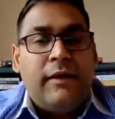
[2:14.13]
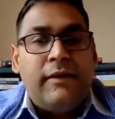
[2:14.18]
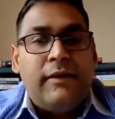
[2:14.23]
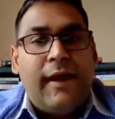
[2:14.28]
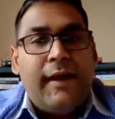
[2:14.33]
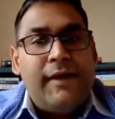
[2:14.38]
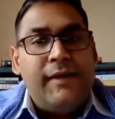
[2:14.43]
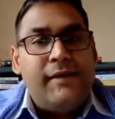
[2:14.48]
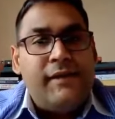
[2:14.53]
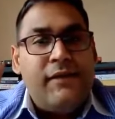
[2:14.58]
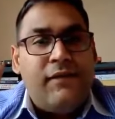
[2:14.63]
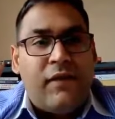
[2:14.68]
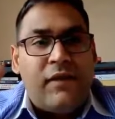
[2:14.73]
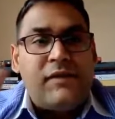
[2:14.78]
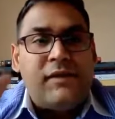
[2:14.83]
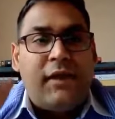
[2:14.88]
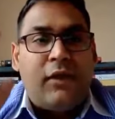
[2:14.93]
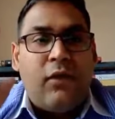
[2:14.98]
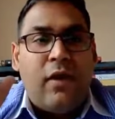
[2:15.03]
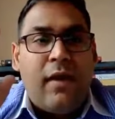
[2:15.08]
That is the
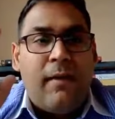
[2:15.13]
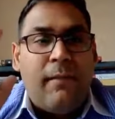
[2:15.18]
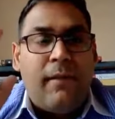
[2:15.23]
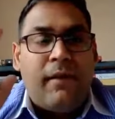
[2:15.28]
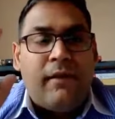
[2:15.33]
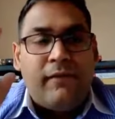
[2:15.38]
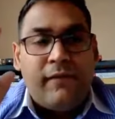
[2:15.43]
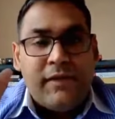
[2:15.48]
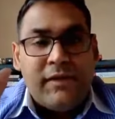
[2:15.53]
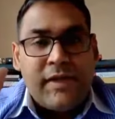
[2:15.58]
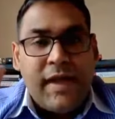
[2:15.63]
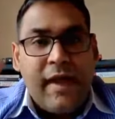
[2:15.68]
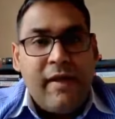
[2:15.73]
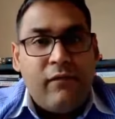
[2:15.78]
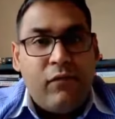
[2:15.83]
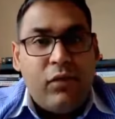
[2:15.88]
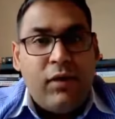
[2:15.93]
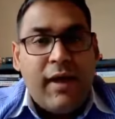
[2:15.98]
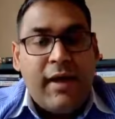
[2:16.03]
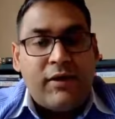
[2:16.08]
first requirement which I
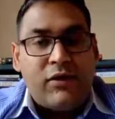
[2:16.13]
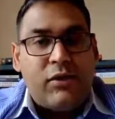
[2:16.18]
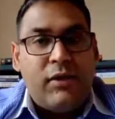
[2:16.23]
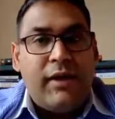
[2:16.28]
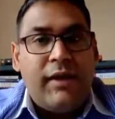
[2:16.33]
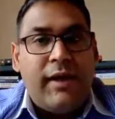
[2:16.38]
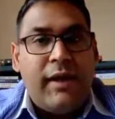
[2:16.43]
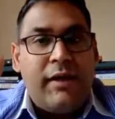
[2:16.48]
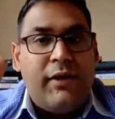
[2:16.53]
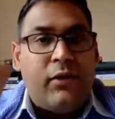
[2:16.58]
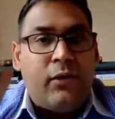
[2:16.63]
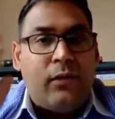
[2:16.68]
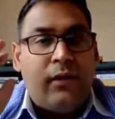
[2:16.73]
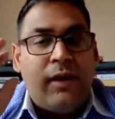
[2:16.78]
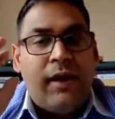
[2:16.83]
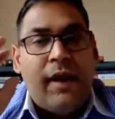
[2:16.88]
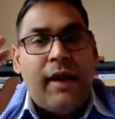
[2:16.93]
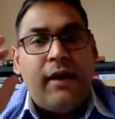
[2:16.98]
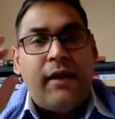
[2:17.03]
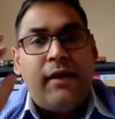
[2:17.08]
would actually tell you,
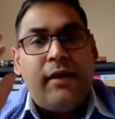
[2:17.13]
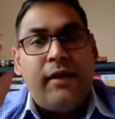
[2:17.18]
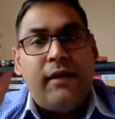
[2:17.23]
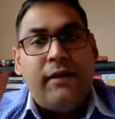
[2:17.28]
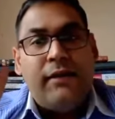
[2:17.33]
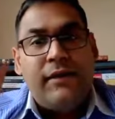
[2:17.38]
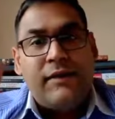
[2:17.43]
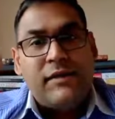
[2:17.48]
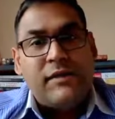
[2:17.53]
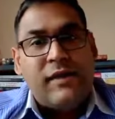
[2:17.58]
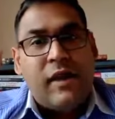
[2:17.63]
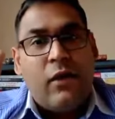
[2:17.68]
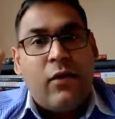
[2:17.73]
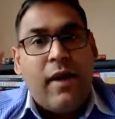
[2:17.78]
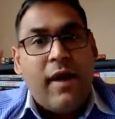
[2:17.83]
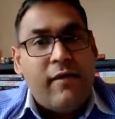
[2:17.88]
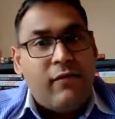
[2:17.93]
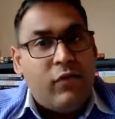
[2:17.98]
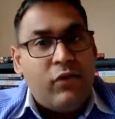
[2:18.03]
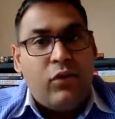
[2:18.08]
and this is
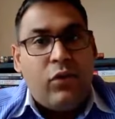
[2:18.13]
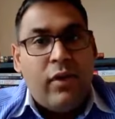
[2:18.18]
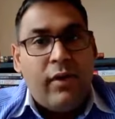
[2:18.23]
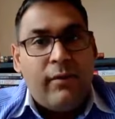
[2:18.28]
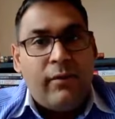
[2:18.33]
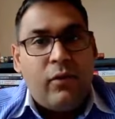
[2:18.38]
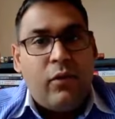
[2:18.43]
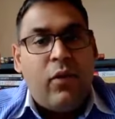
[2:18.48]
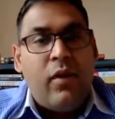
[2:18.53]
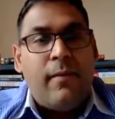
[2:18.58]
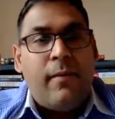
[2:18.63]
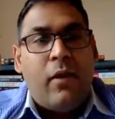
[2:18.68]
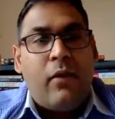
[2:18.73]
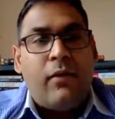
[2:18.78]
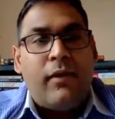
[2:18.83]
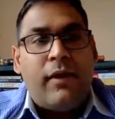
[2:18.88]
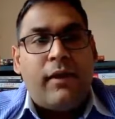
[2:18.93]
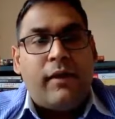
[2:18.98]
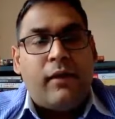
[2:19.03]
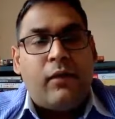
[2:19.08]
how I would go
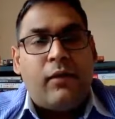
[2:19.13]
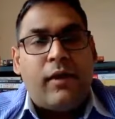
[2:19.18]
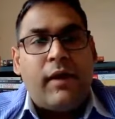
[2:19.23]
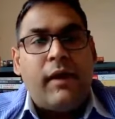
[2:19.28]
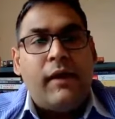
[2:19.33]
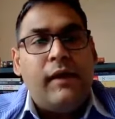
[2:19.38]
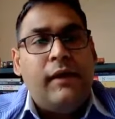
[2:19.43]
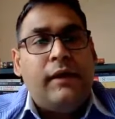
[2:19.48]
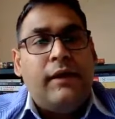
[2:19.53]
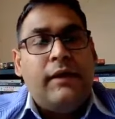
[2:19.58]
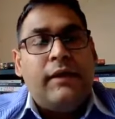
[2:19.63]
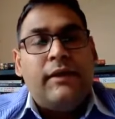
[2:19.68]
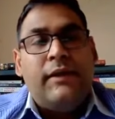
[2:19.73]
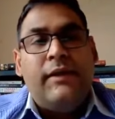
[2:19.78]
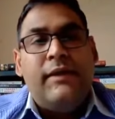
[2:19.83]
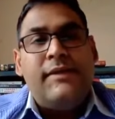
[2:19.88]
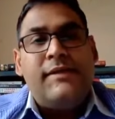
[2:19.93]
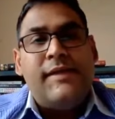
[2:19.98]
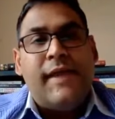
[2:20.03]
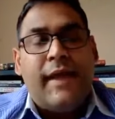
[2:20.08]
about it. Okay.
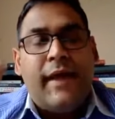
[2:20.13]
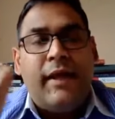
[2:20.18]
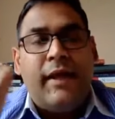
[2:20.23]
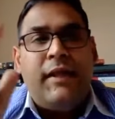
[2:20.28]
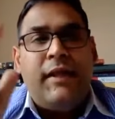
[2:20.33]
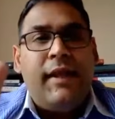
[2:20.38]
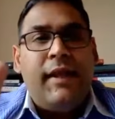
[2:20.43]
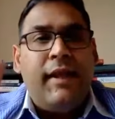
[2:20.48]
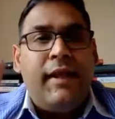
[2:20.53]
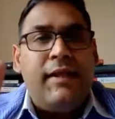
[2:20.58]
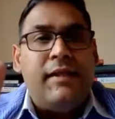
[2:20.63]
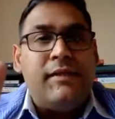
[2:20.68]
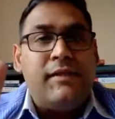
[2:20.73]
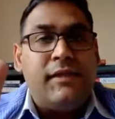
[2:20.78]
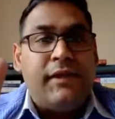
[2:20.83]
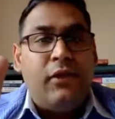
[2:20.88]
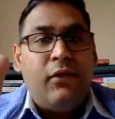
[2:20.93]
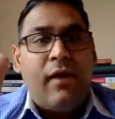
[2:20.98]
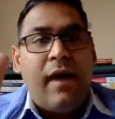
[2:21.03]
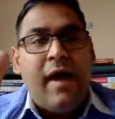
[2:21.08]
The second thing is
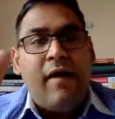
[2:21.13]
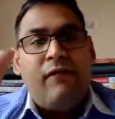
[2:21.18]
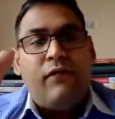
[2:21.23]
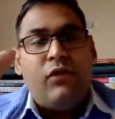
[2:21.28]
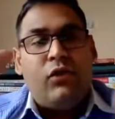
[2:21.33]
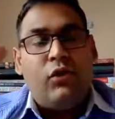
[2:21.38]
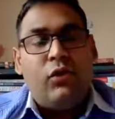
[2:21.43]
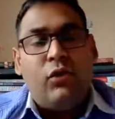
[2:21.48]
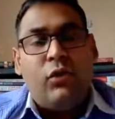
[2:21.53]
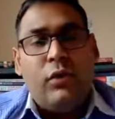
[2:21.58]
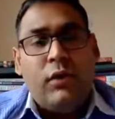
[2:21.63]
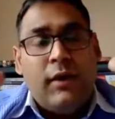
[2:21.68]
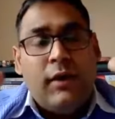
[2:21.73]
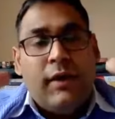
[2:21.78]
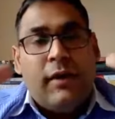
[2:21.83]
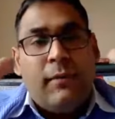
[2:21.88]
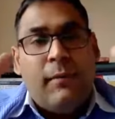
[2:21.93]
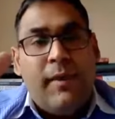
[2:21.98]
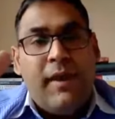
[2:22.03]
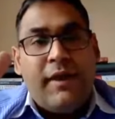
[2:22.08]
you have to
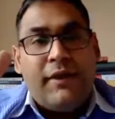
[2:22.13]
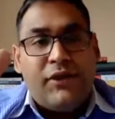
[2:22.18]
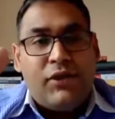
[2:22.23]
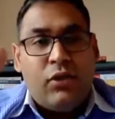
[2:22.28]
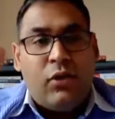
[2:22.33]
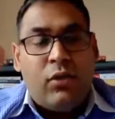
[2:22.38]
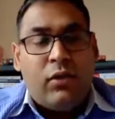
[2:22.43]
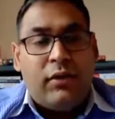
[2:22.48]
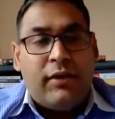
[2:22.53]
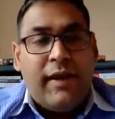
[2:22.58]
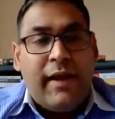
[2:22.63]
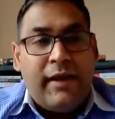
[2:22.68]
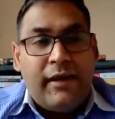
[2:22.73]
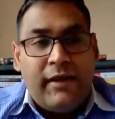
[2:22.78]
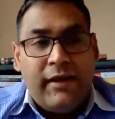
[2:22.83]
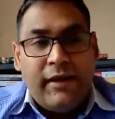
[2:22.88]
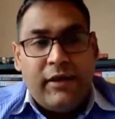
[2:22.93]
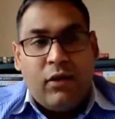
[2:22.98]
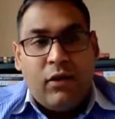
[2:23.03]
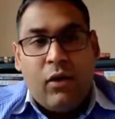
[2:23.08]
make sure that
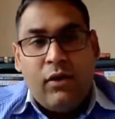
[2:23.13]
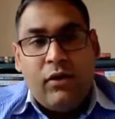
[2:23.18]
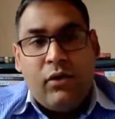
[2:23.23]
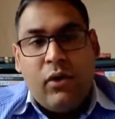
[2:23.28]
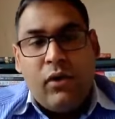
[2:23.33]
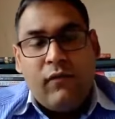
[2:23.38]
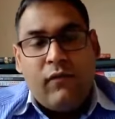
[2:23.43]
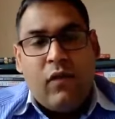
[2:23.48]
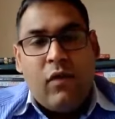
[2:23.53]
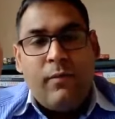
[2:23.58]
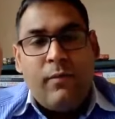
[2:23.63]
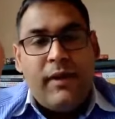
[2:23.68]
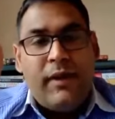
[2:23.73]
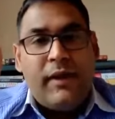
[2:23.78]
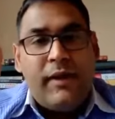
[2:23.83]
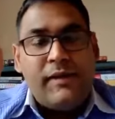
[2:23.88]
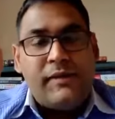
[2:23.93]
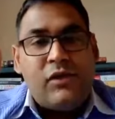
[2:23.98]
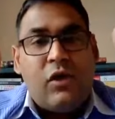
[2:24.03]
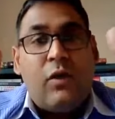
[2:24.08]
the
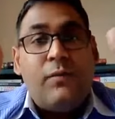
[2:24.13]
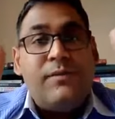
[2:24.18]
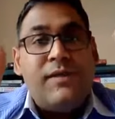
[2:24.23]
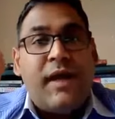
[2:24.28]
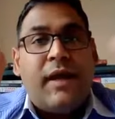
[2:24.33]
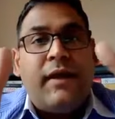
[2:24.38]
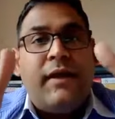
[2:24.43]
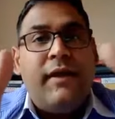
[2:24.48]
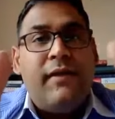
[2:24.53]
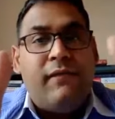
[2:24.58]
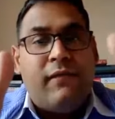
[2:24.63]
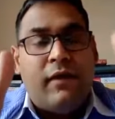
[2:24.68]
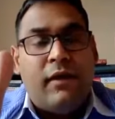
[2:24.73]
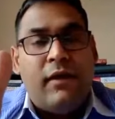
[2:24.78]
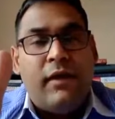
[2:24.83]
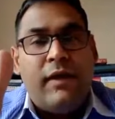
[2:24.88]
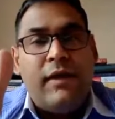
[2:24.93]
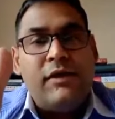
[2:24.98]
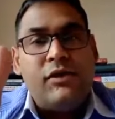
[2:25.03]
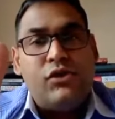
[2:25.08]
non-conformity's objective
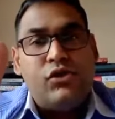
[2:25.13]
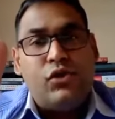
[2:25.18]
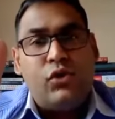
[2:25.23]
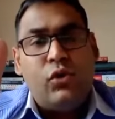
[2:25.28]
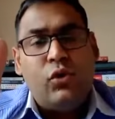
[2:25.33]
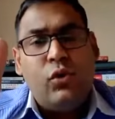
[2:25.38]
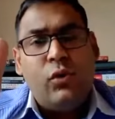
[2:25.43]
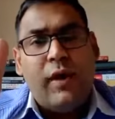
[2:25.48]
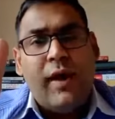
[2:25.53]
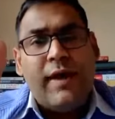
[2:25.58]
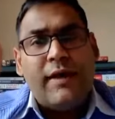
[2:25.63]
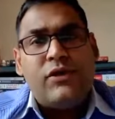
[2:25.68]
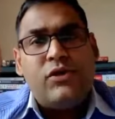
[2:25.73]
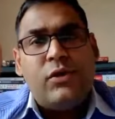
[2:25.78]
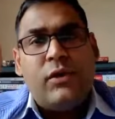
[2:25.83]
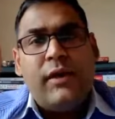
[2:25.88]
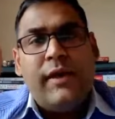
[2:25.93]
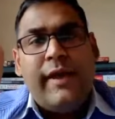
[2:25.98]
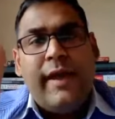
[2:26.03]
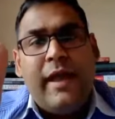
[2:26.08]
is to
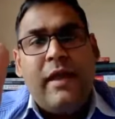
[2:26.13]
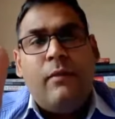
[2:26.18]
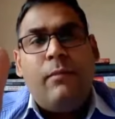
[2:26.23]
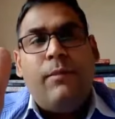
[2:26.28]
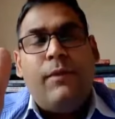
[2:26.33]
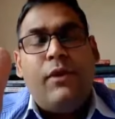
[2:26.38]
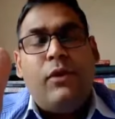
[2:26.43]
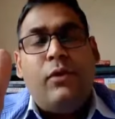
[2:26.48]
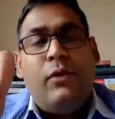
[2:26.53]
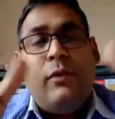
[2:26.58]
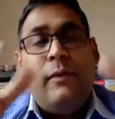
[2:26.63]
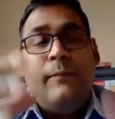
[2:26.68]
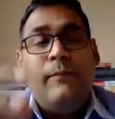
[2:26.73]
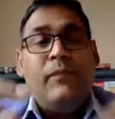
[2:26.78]
actually help you